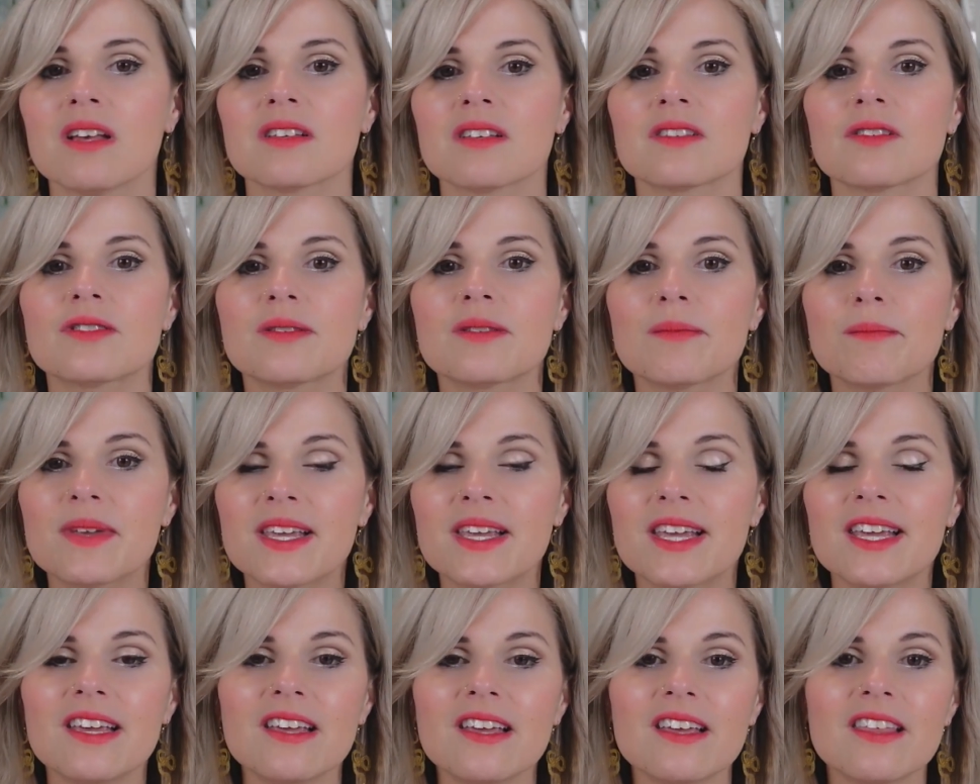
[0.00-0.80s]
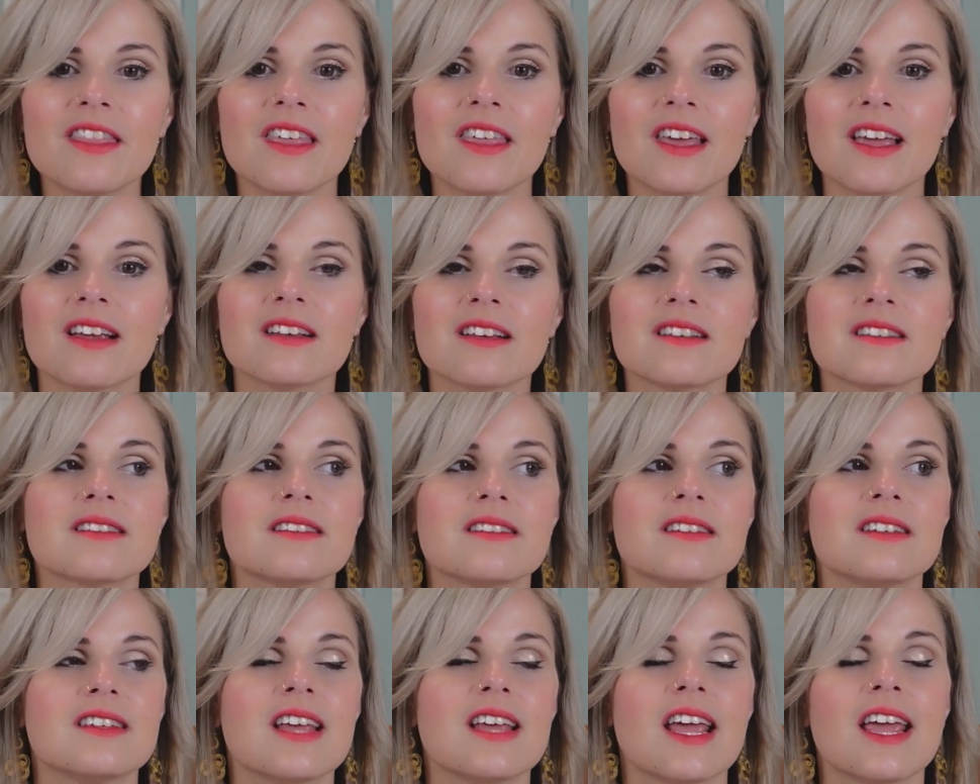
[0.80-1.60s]
So, some key things
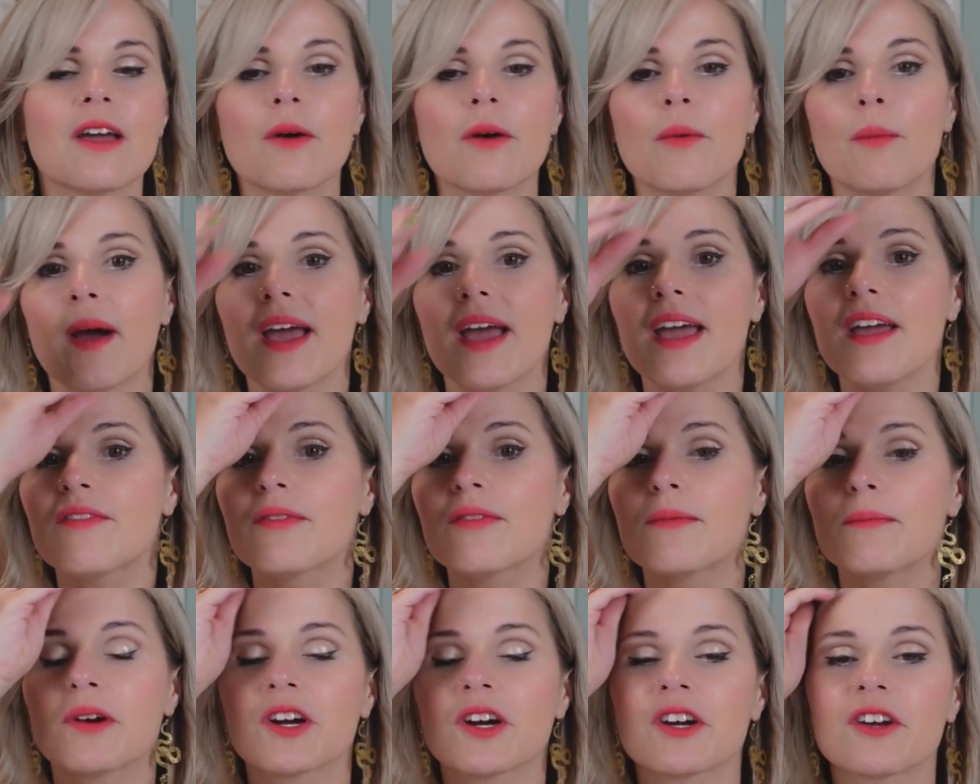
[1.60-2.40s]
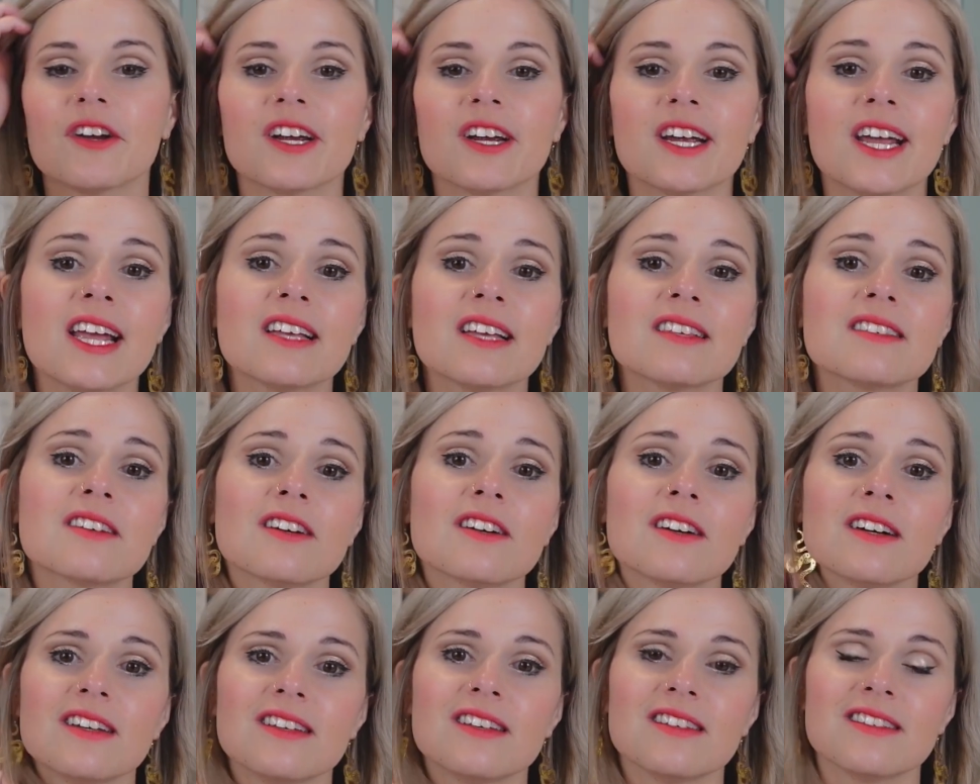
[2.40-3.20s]
to take away from Mercury in Cancer
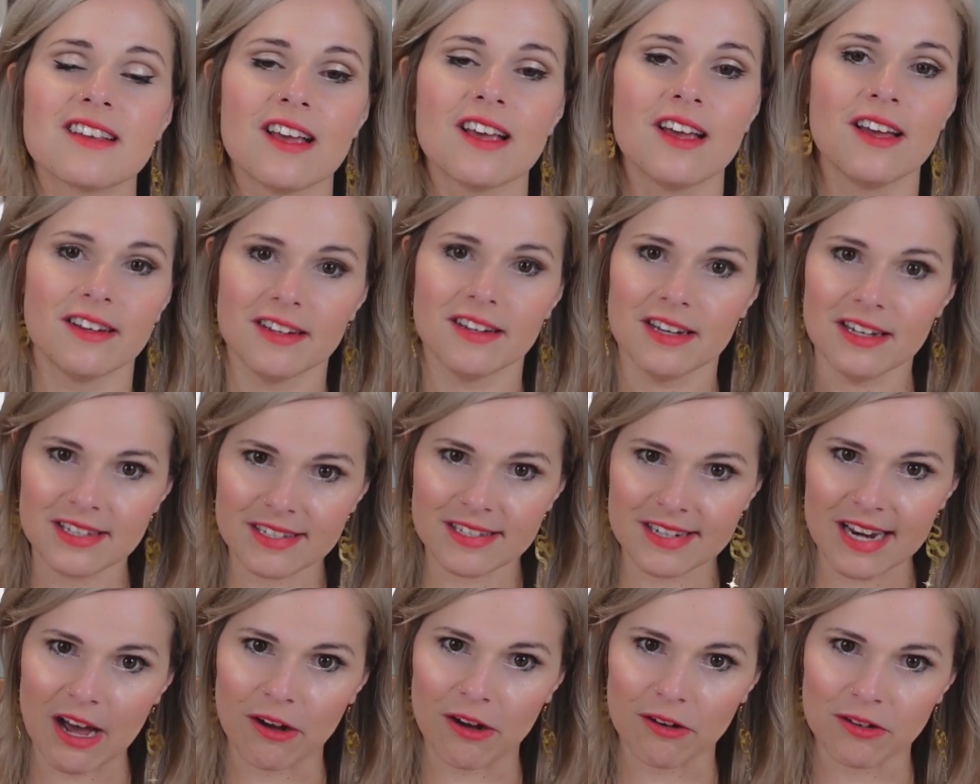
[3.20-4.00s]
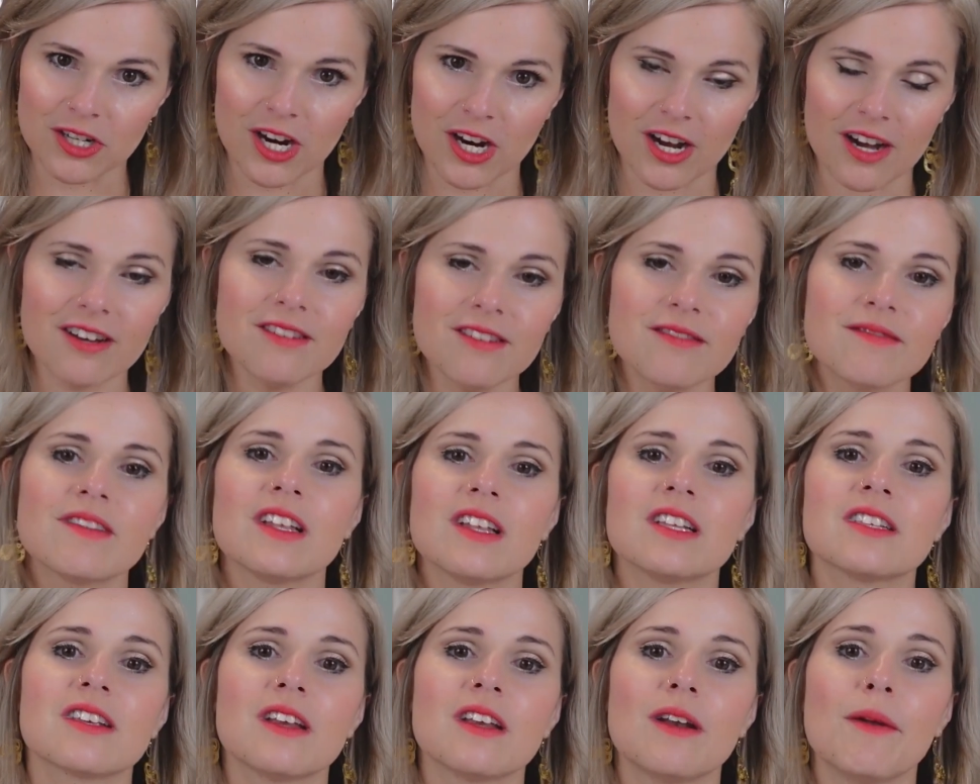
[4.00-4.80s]
is nostalgia.
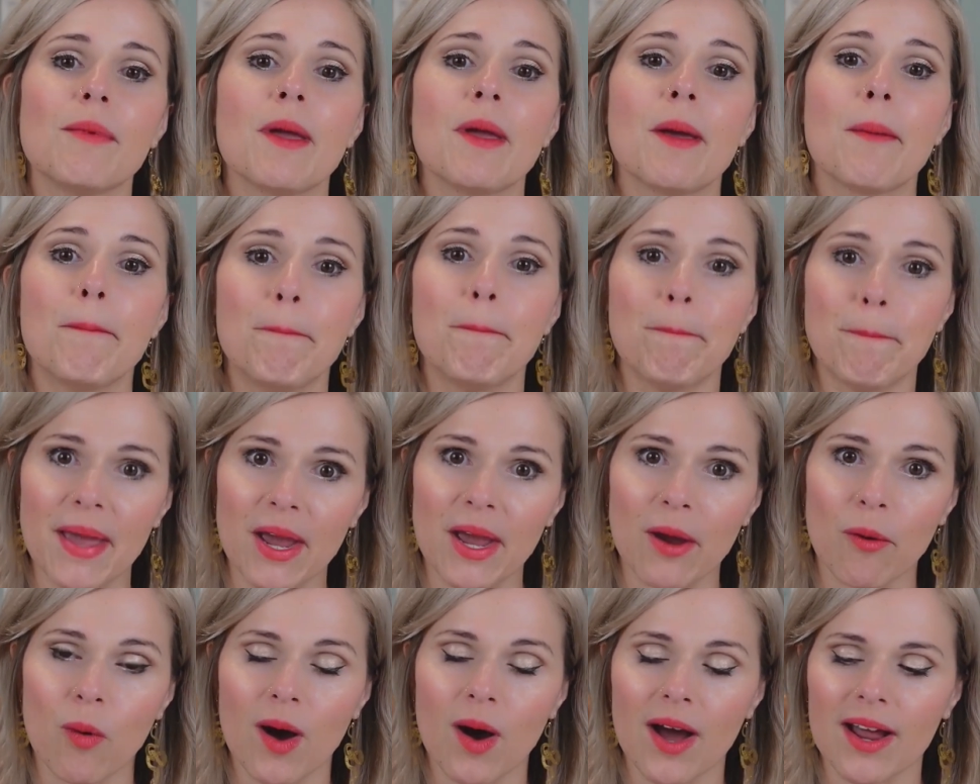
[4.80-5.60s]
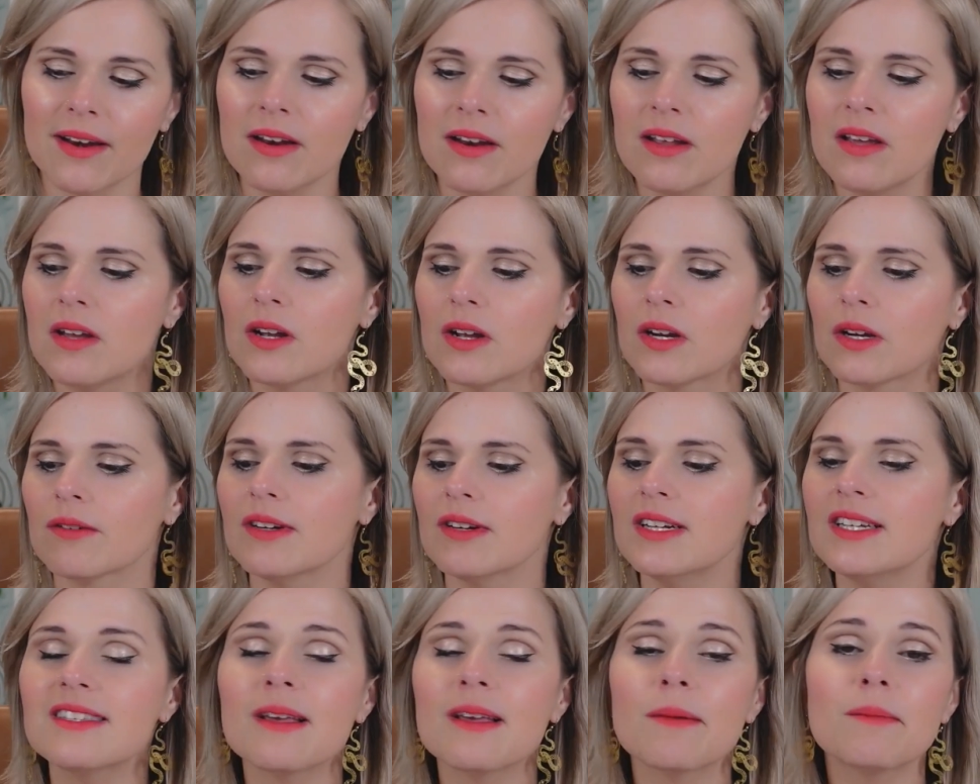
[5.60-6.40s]
It's going to be a big one
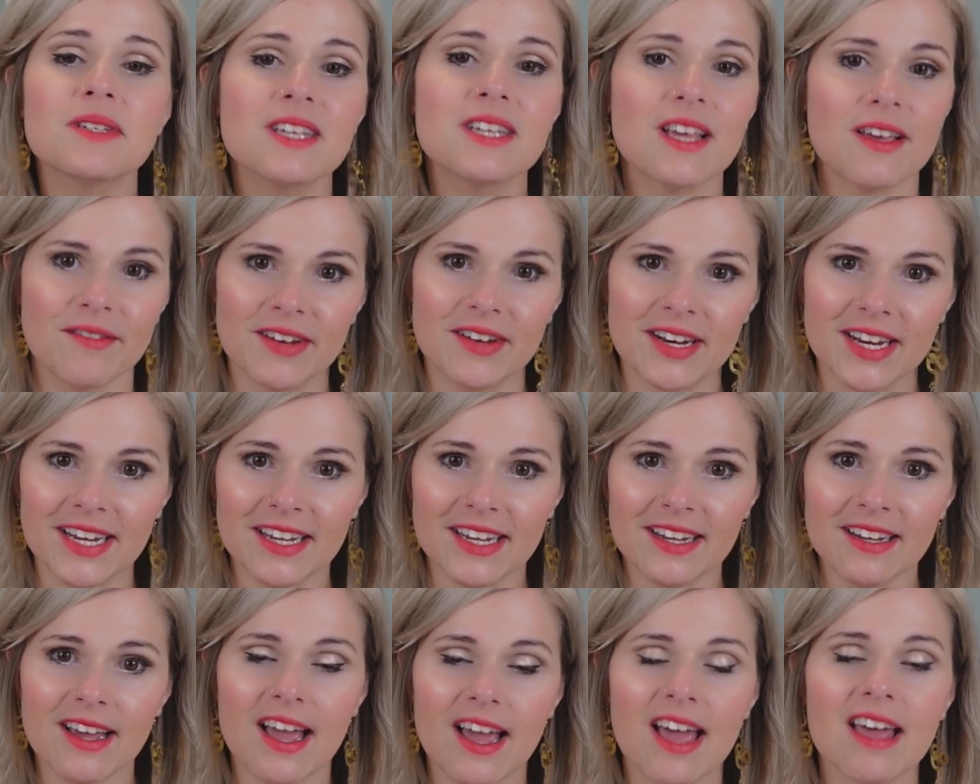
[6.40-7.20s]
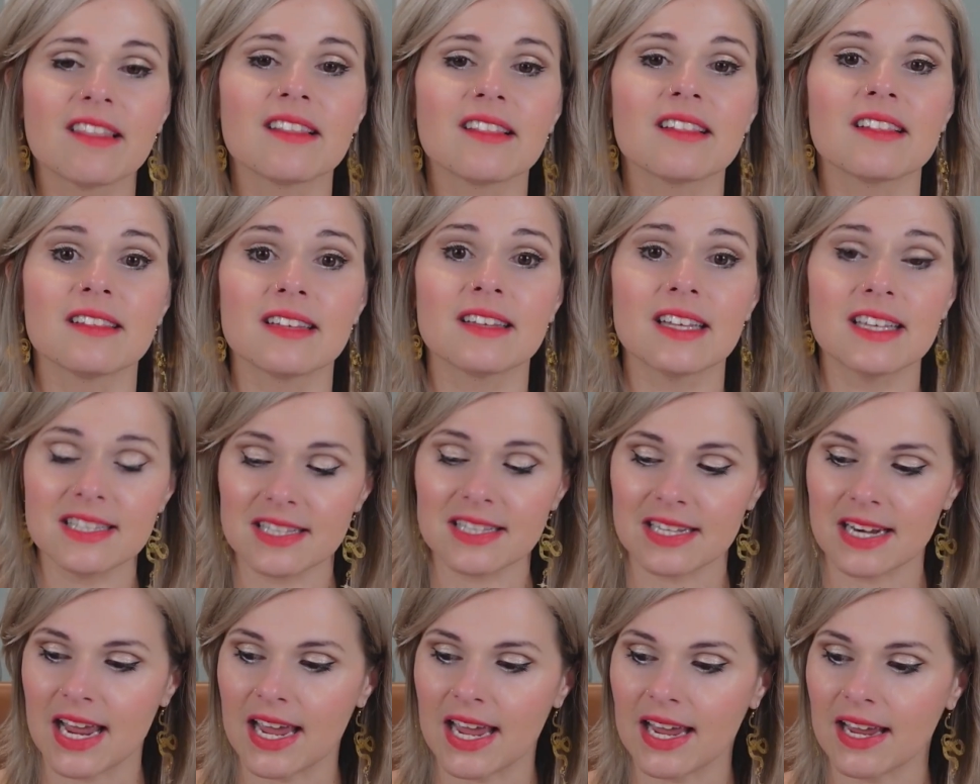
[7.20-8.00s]
receptivity and
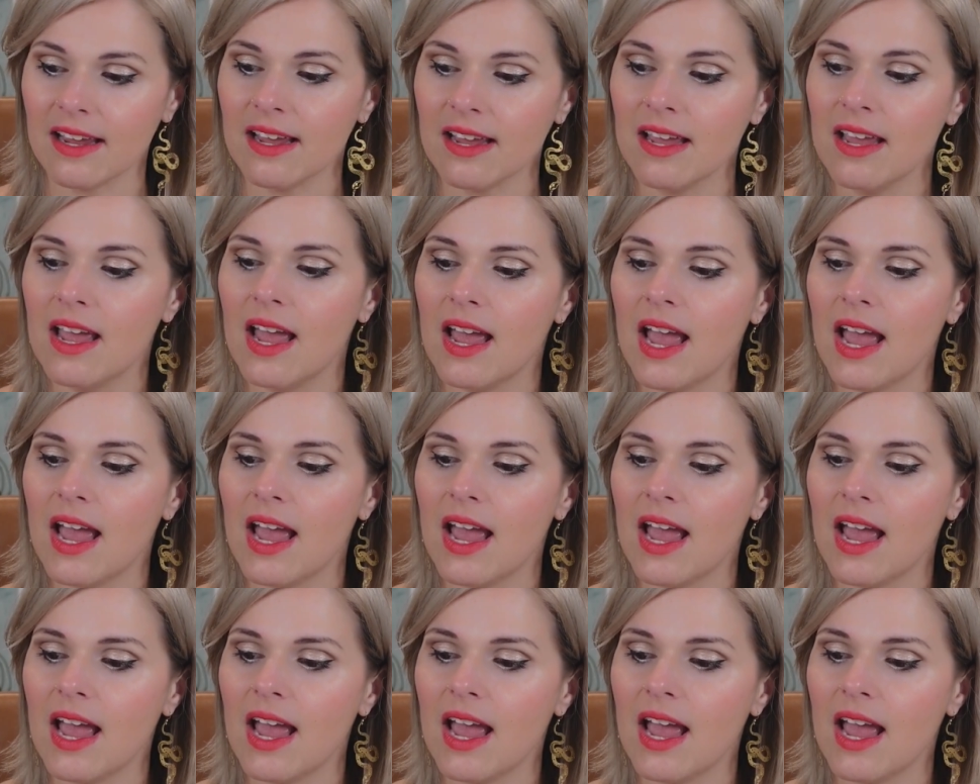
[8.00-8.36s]
listening.